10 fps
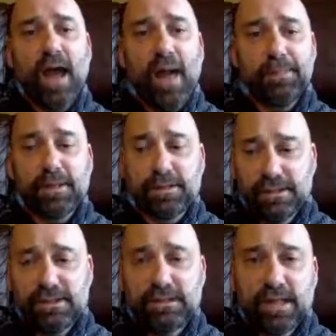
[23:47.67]
Because um,
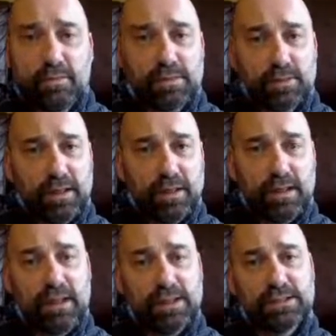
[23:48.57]
at the time I was working
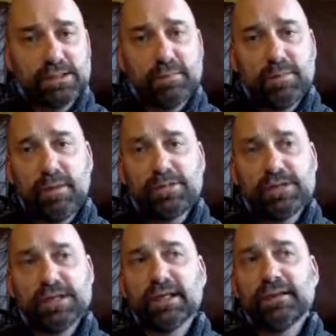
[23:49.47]
in customer publishing,